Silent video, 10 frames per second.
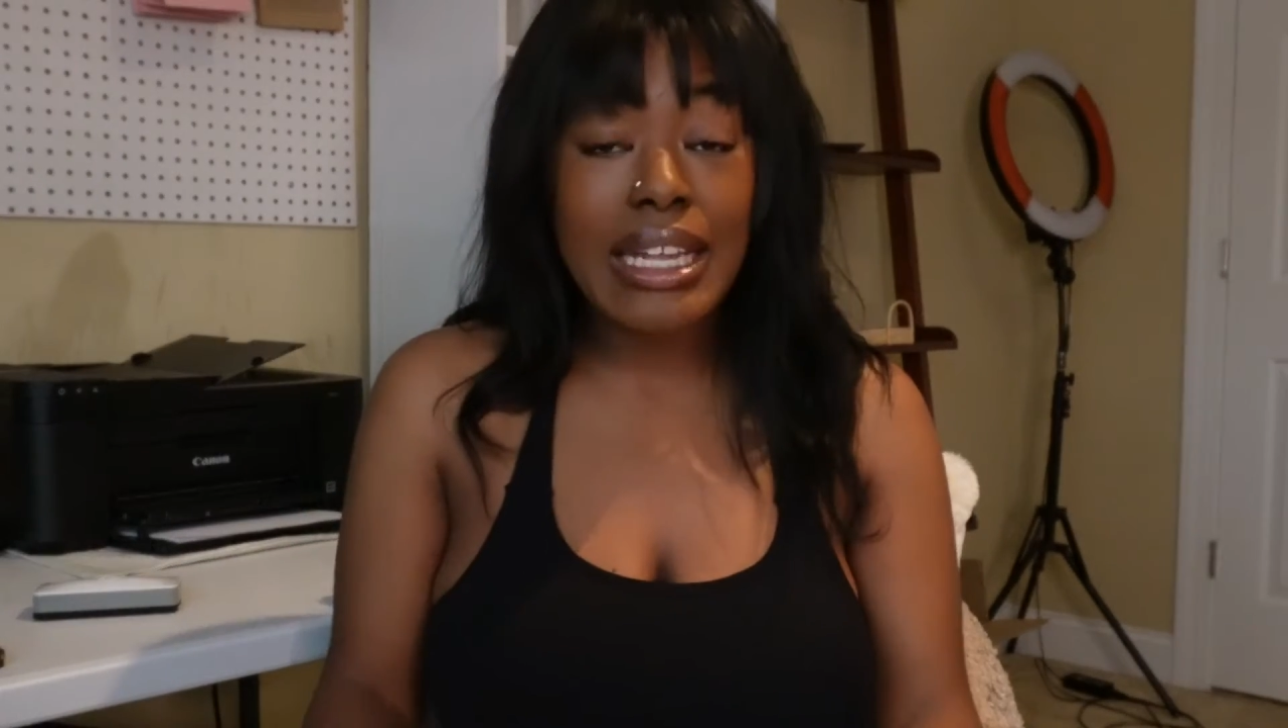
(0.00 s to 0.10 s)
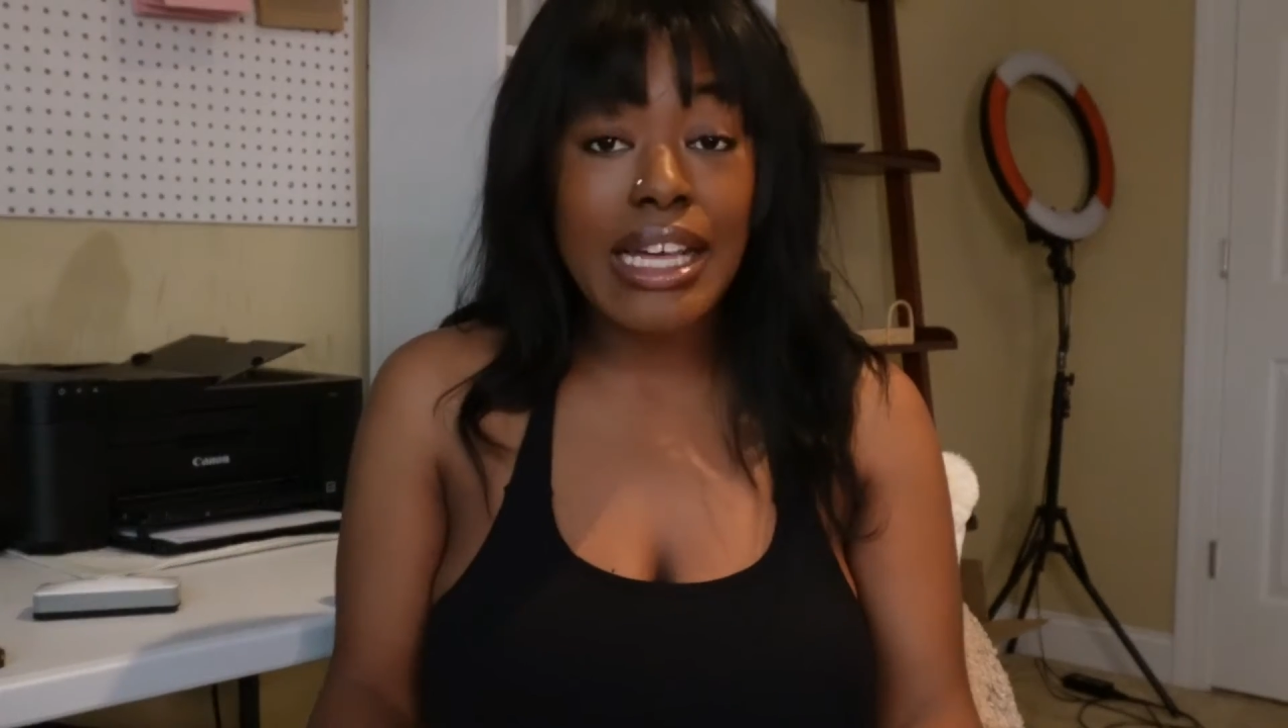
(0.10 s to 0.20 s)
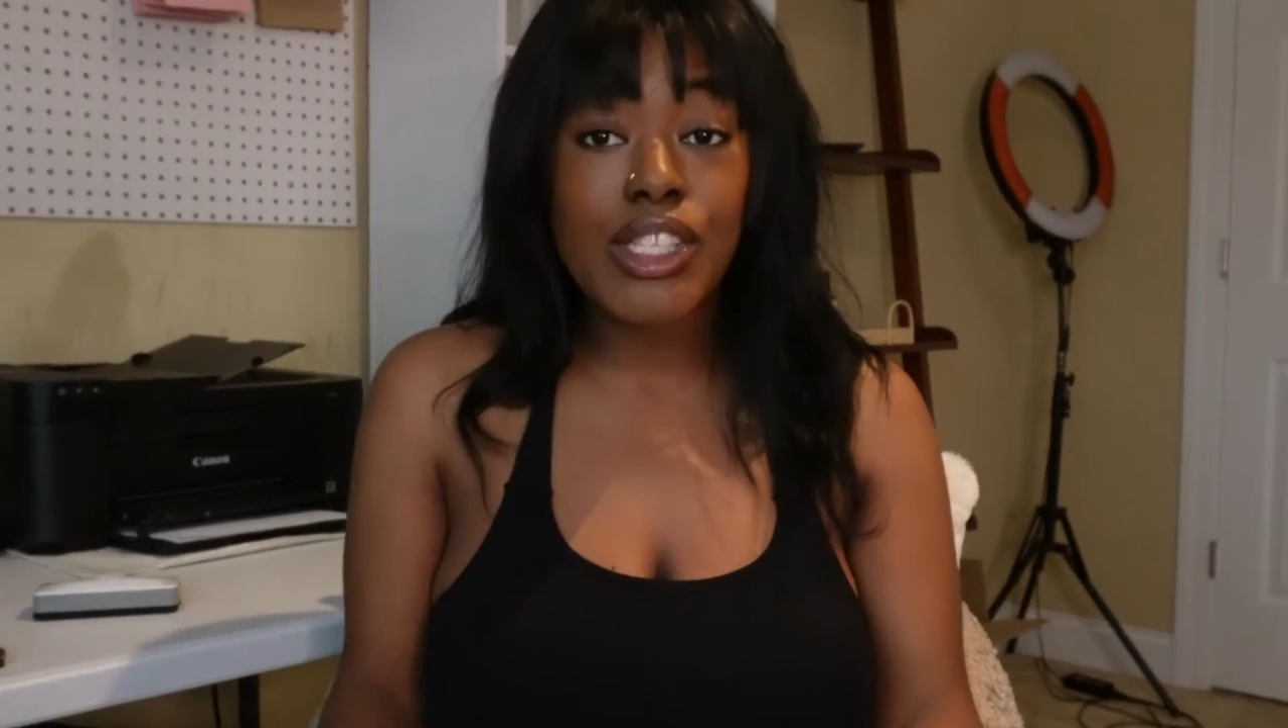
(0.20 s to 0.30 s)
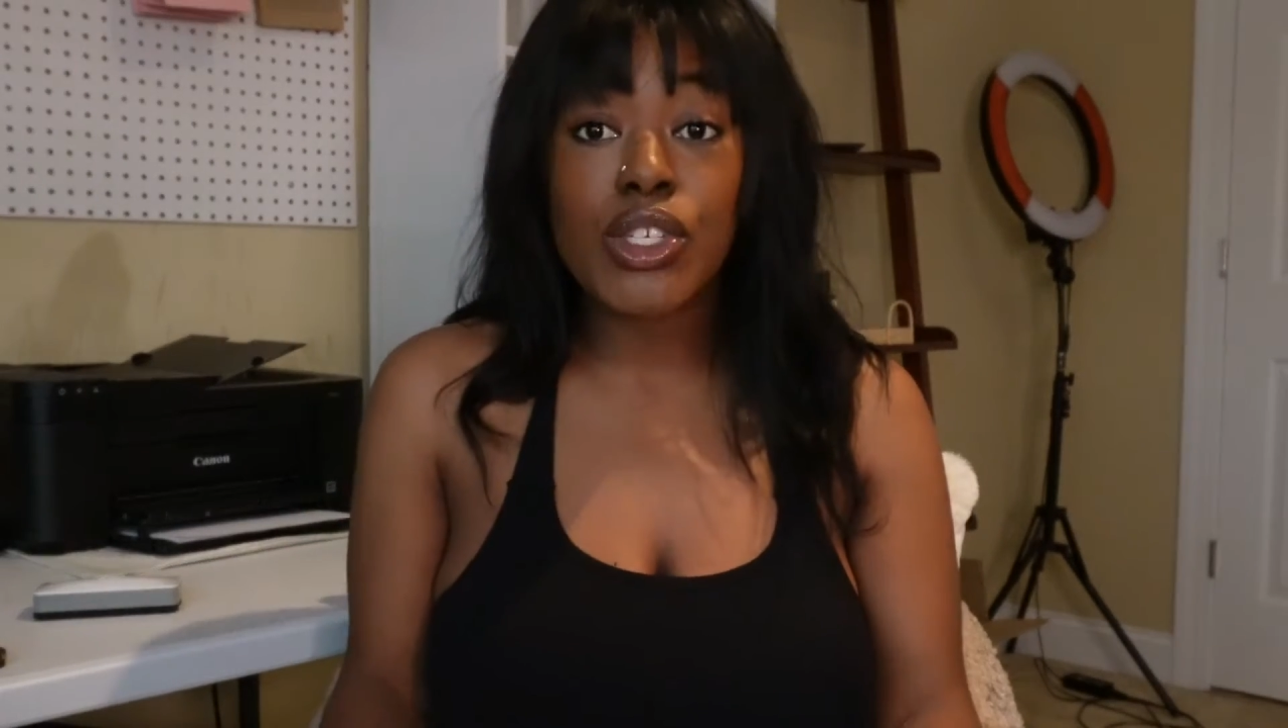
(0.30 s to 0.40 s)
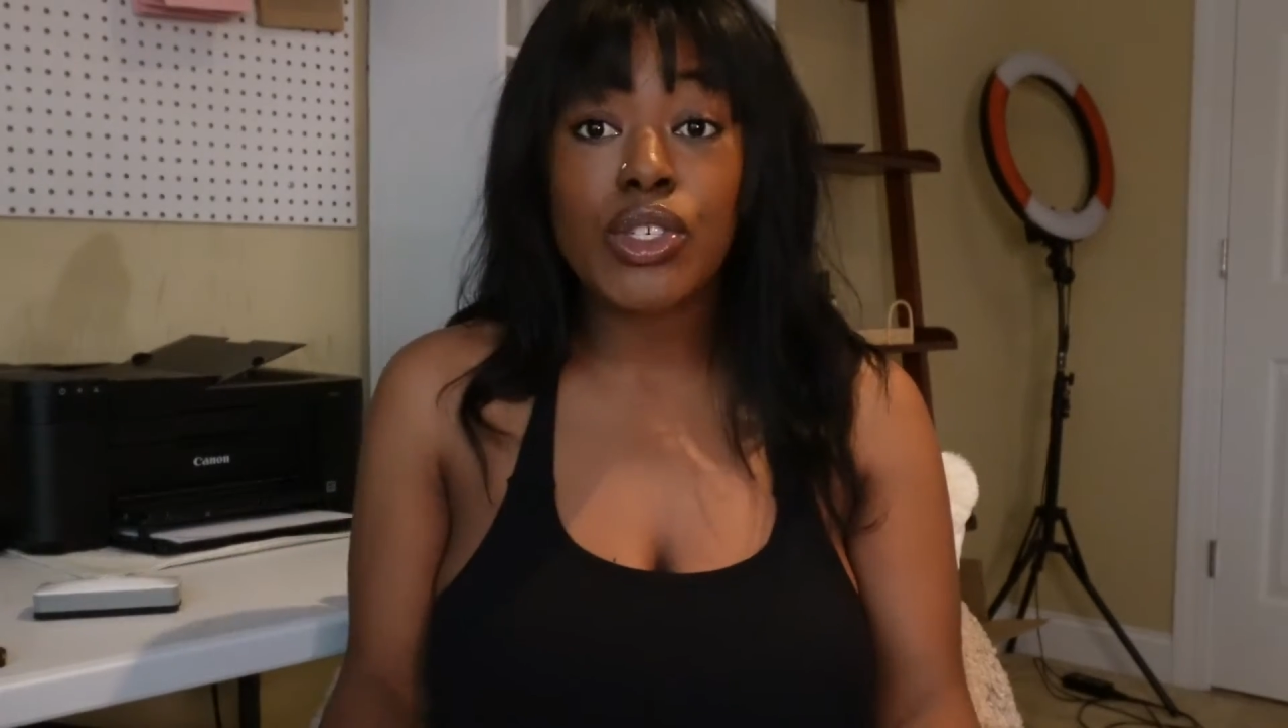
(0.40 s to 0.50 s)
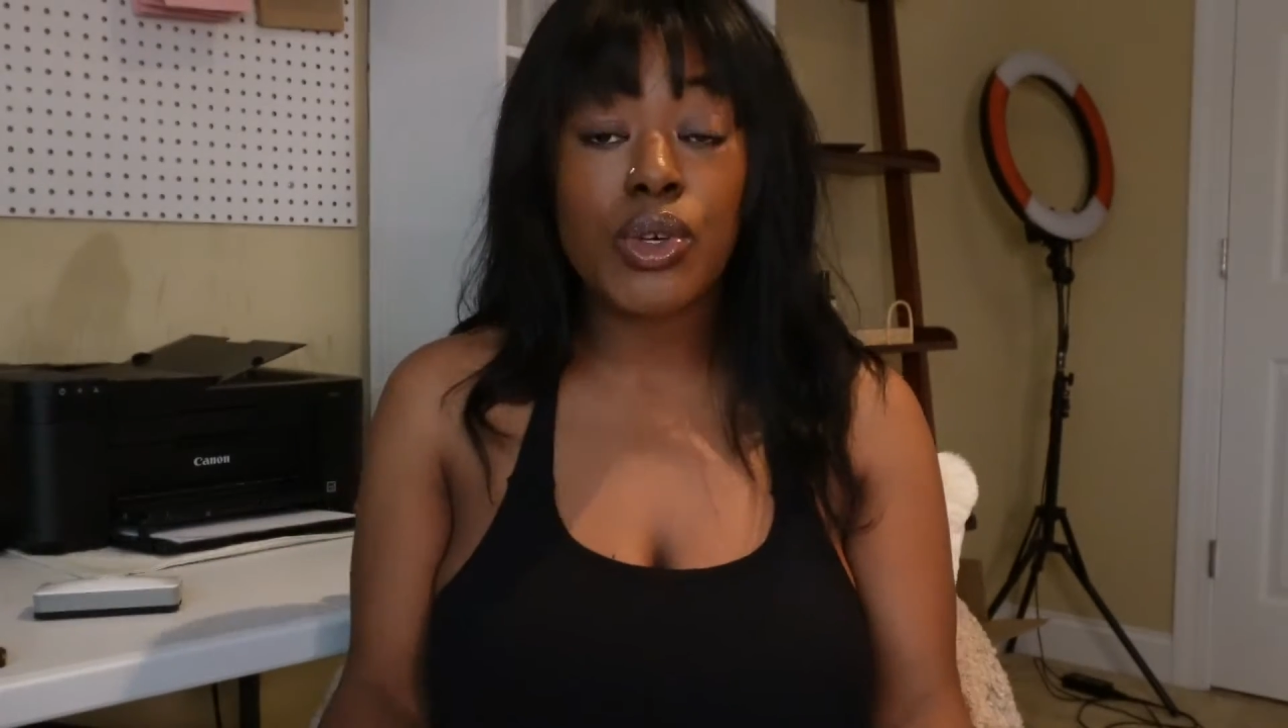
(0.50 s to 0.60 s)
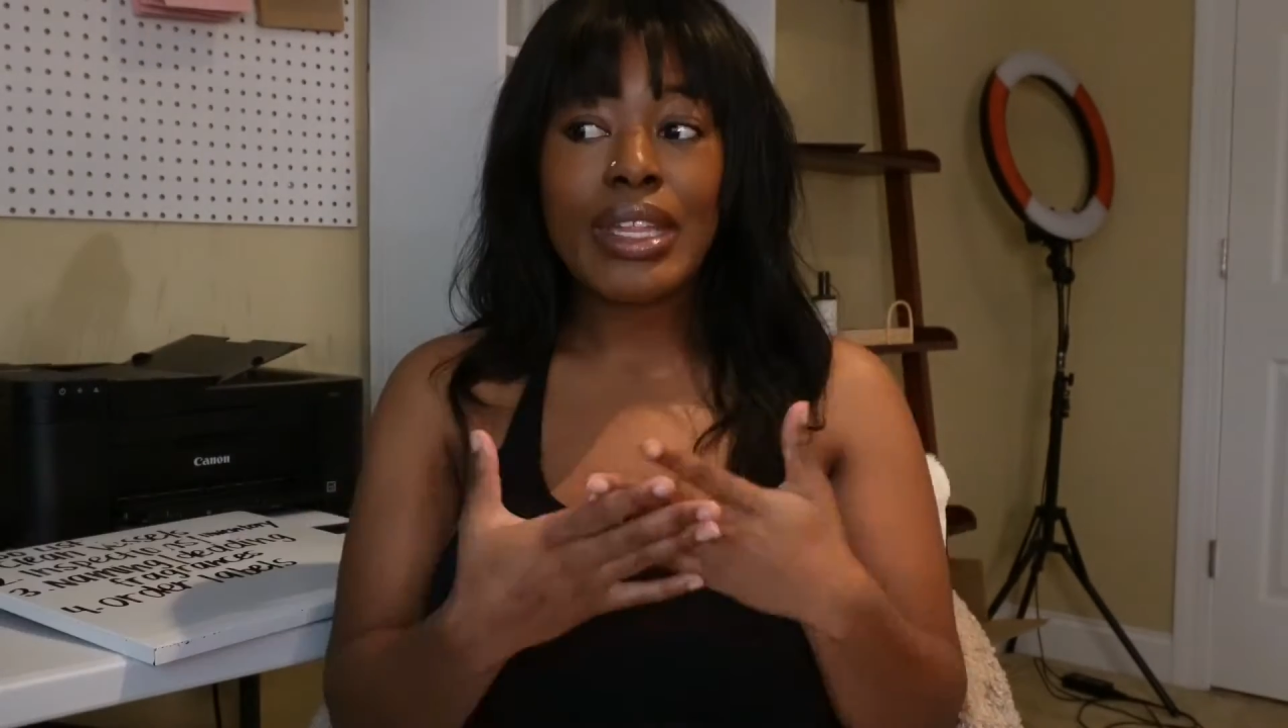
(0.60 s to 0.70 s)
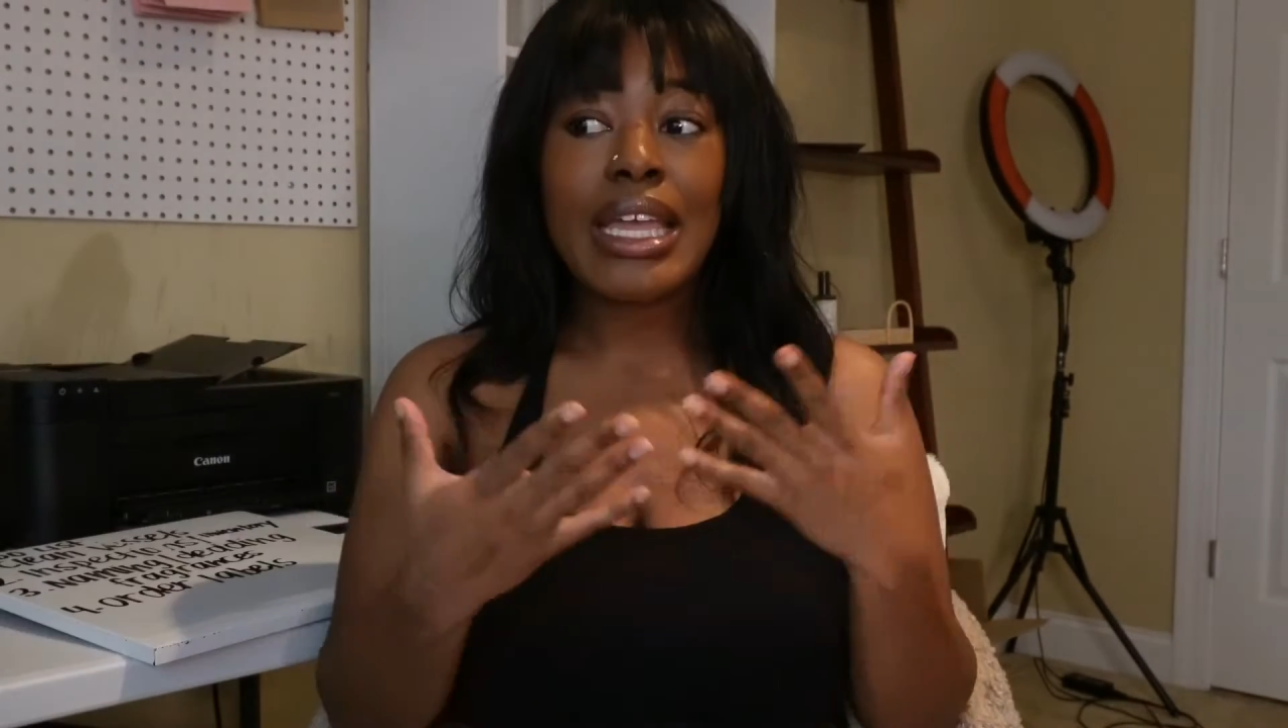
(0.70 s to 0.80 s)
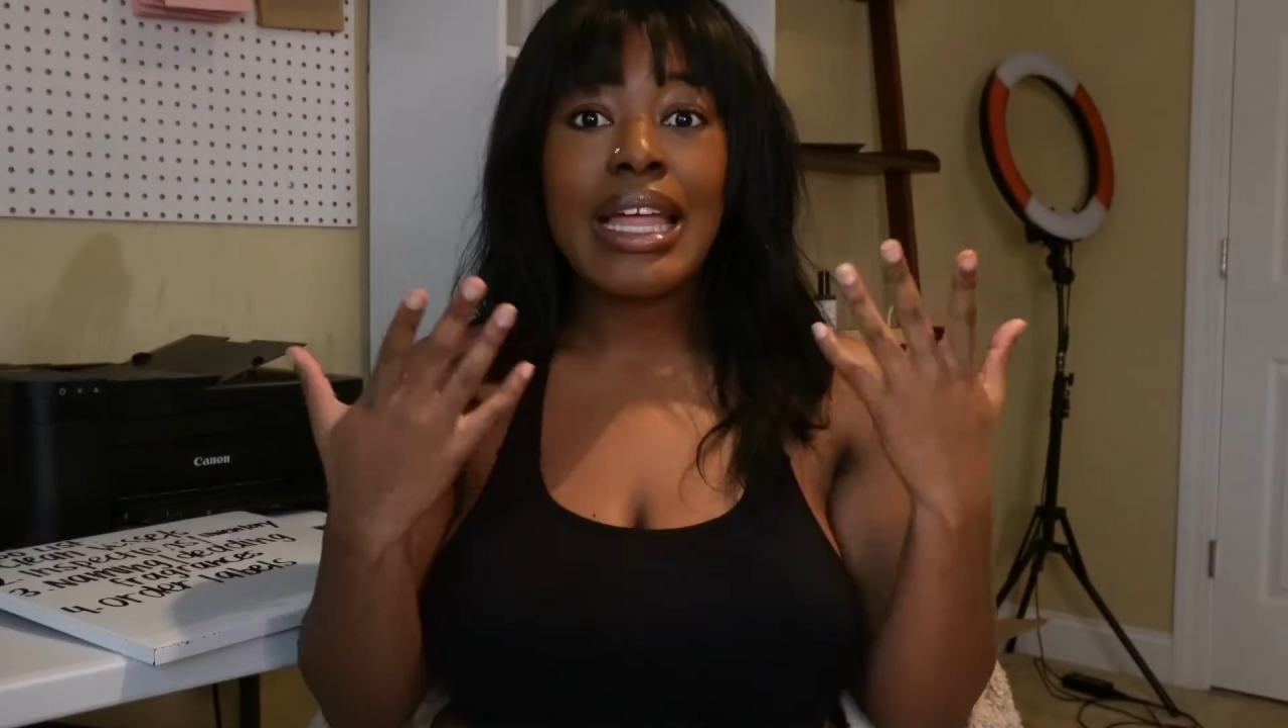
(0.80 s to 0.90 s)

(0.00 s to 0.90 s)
lot to do.